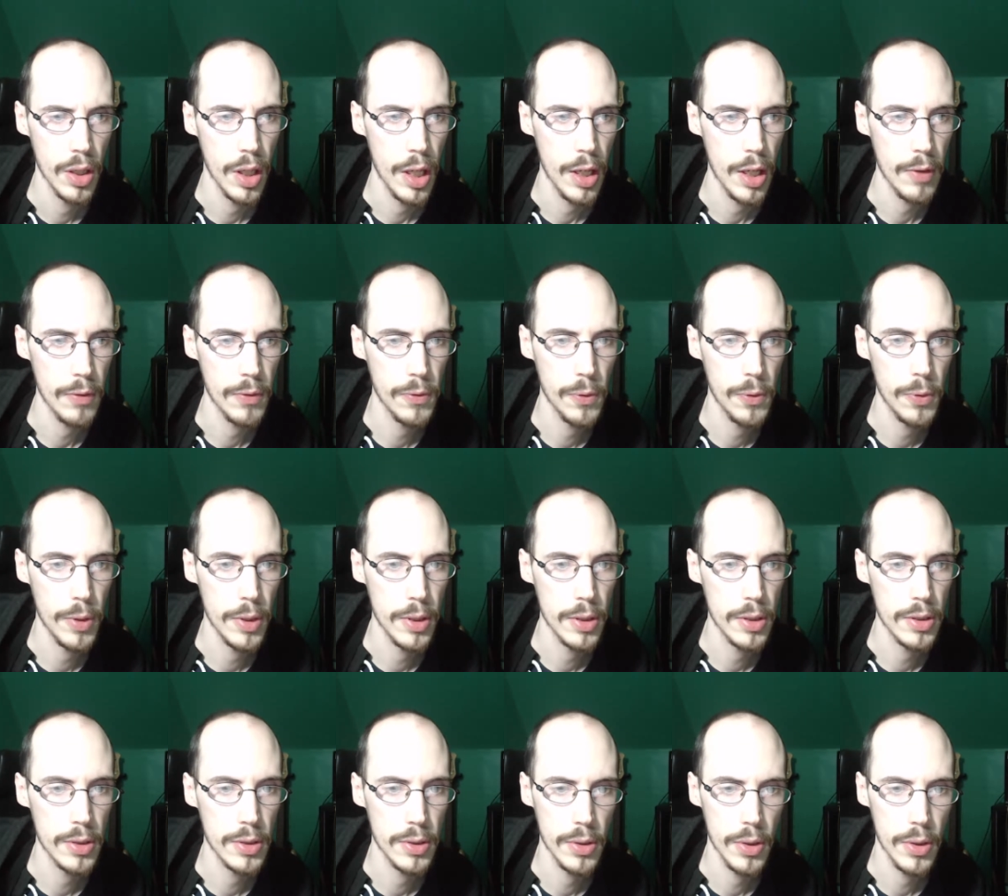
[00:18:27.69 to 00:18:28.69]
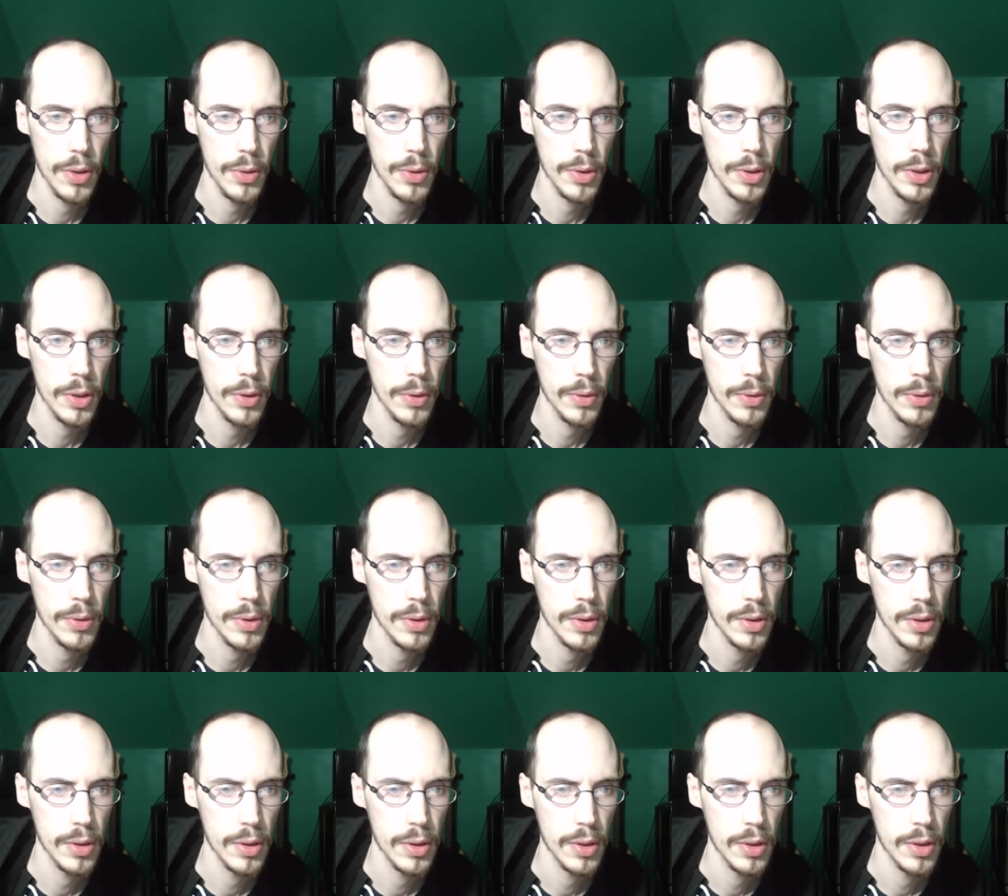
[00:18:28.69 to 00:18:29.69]
8th prince, Oto.
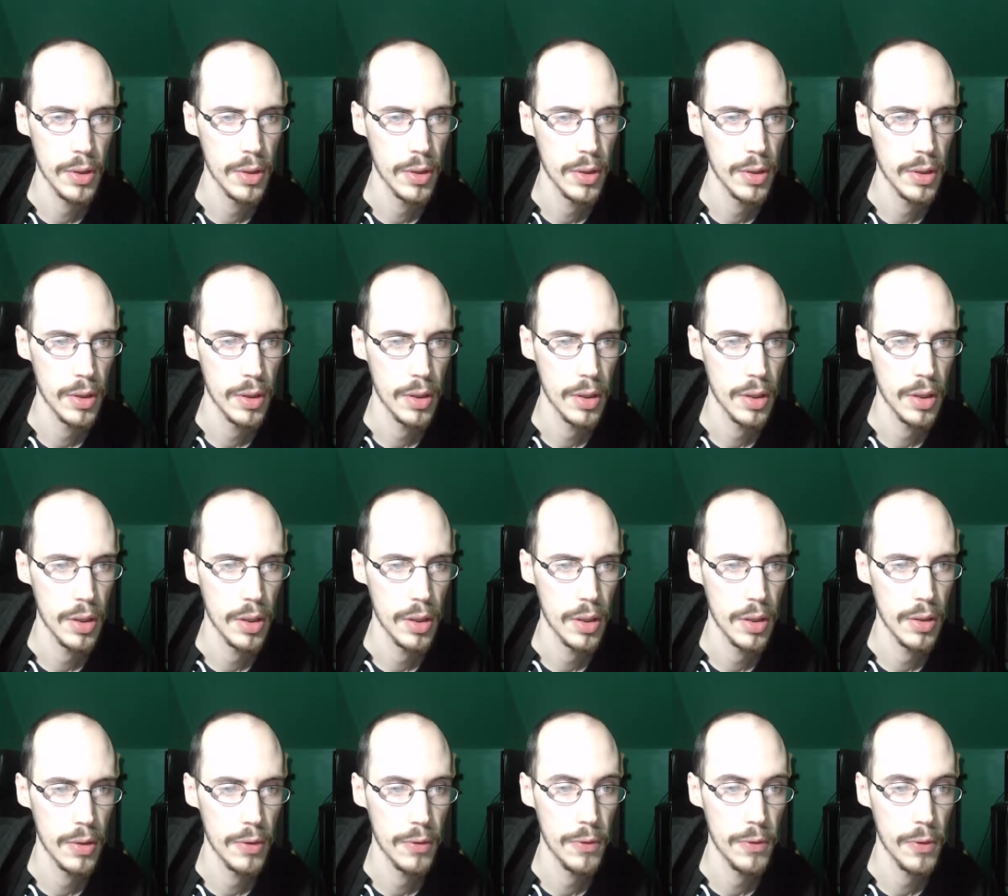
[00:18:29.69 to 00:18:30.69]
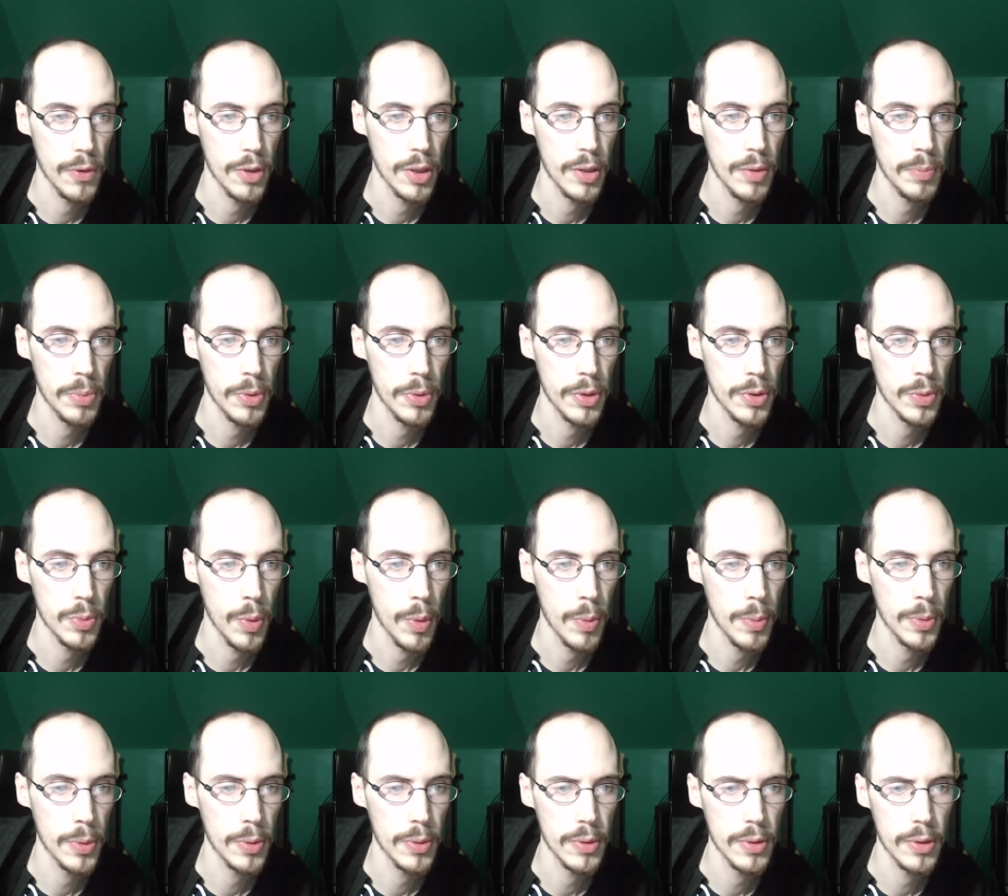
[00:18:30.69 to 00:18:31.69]
14th prince,
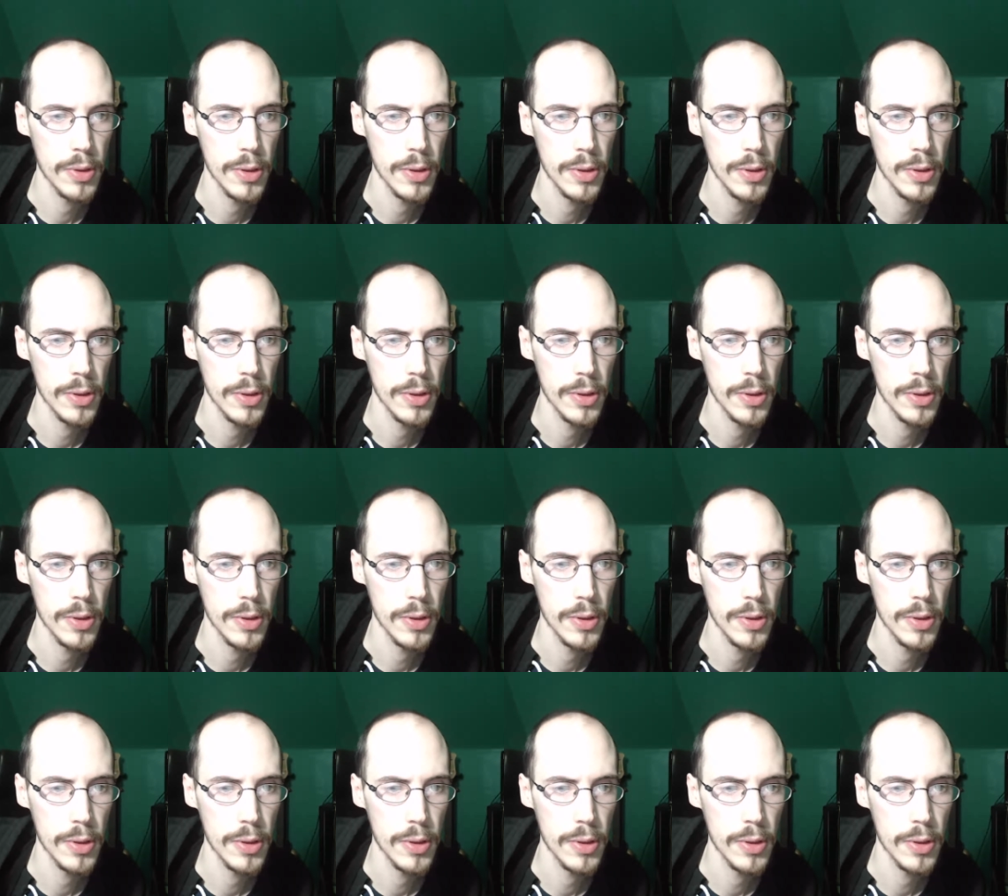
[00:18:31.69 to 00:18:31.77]
Woble.